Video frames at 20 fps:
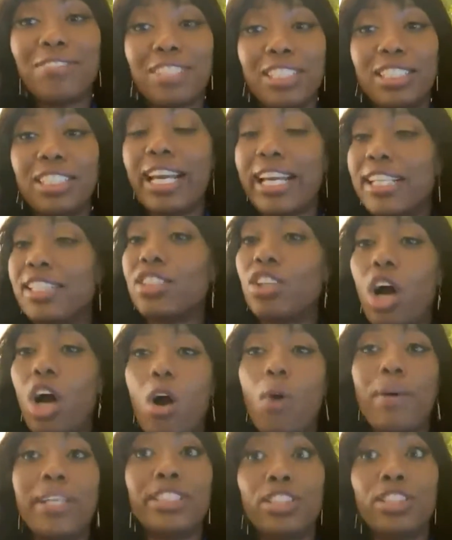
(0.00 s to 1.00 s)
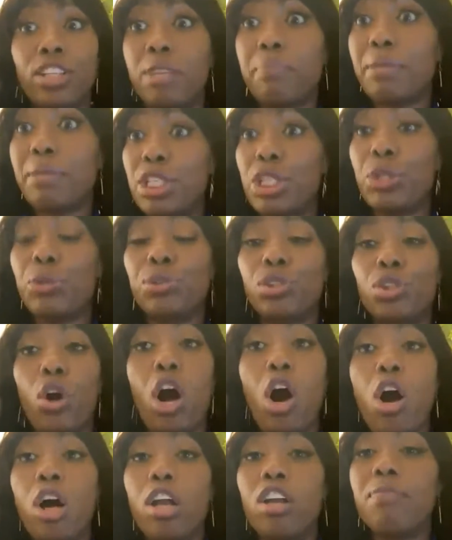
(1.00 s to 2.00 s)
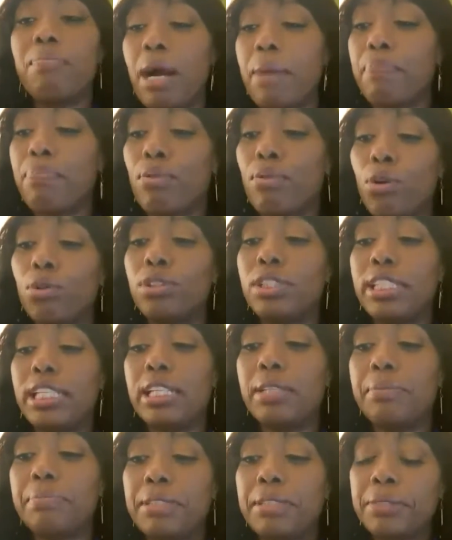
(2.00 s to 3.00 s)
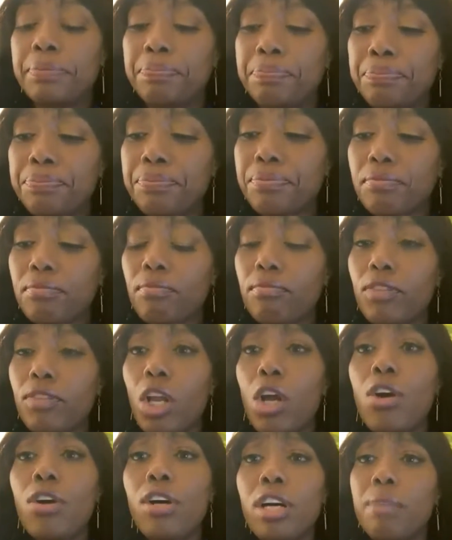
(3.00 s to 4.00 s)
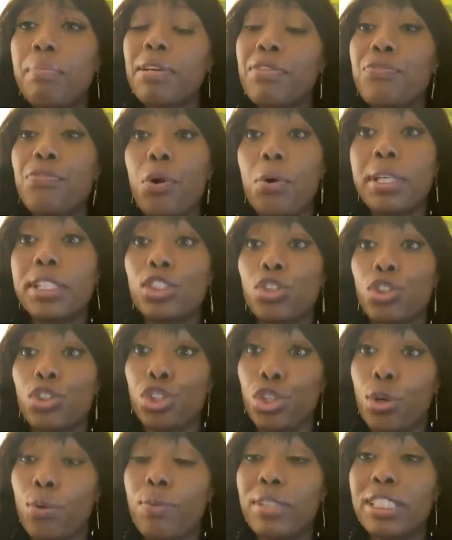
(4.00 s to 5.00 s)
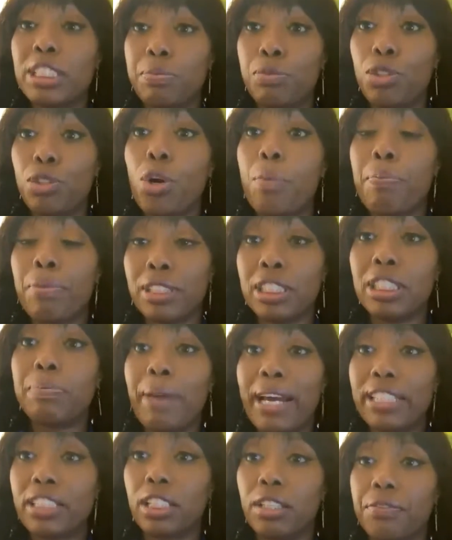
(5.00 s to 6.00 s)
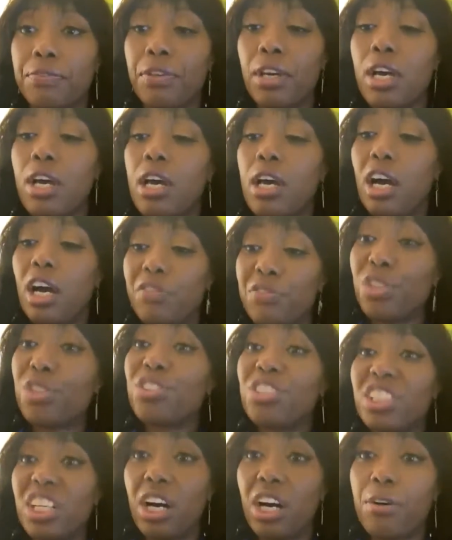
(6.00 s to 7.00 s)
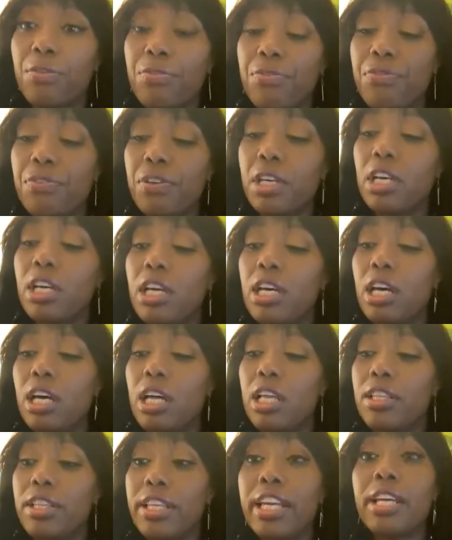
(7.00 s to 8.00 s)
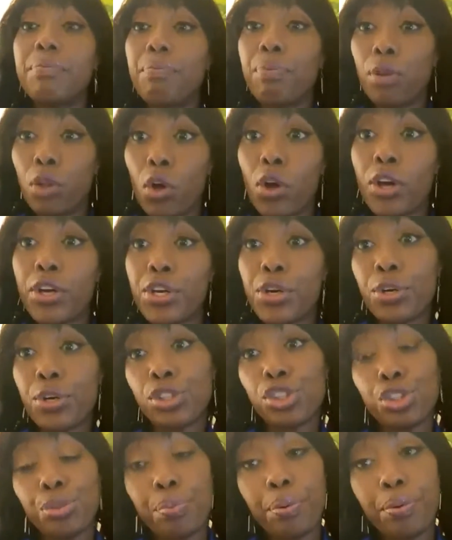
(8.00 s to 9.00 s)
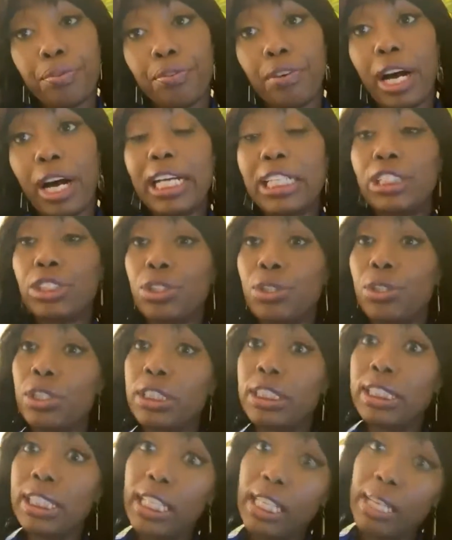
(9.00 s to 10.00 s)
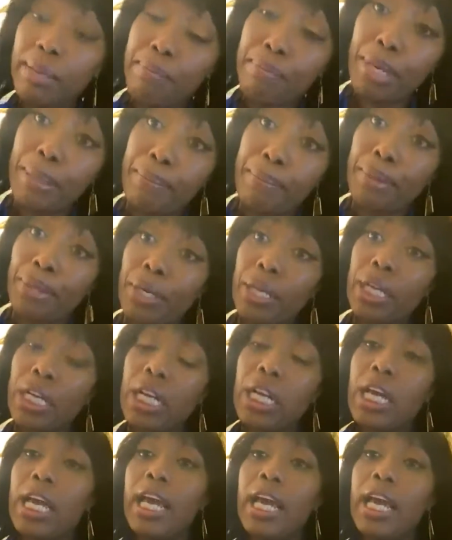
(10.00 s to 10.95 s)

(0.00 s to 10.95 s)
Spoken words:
of the day is always going to be you. So all of my pro tips are going to be focused on your perspective of yourself, the employer, supervisor, team member,